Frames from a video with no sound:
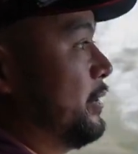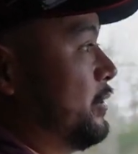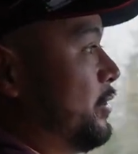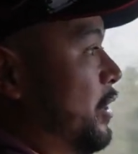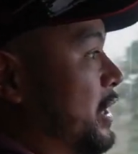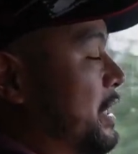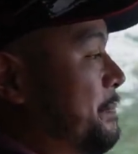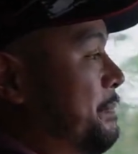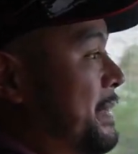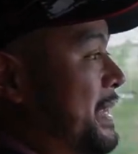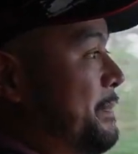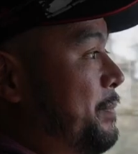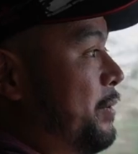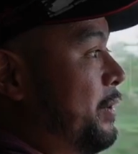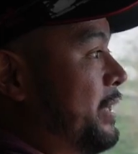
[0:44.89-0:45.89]
So the
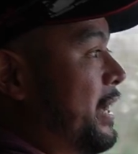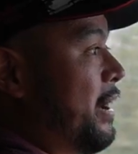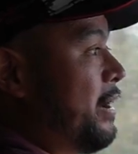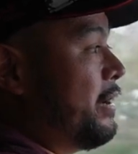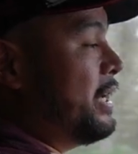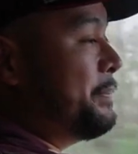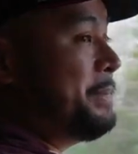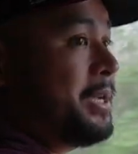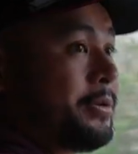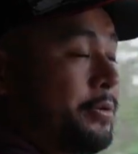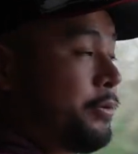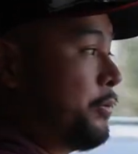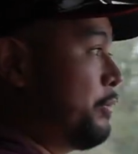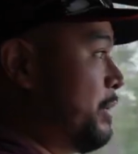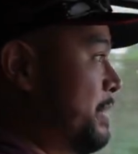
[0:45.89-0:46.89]
people that are gonna be
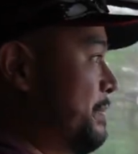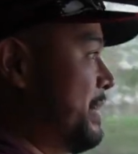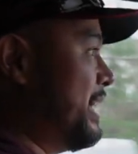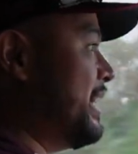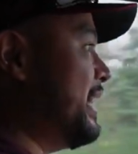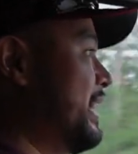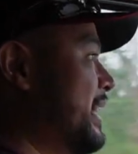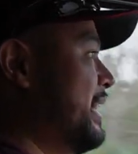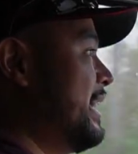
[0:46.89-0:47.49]
crewing me